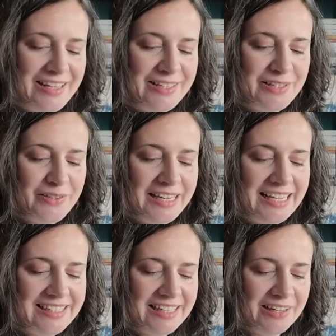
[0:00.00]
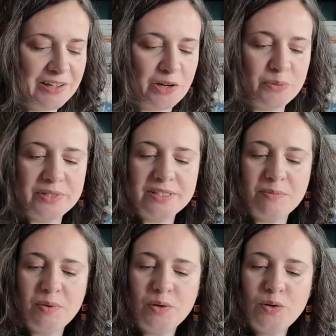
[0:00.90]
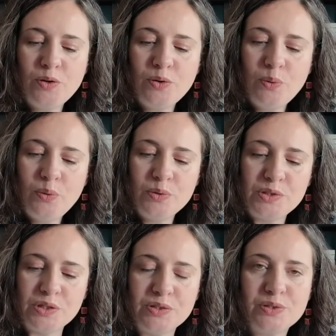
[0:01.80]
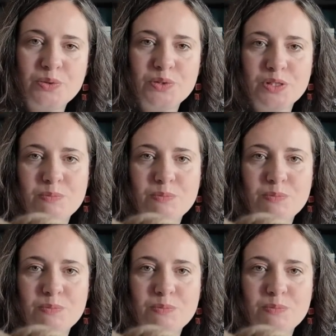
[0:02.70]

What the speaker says: So the next thing I got was some gorgeous, gorgeous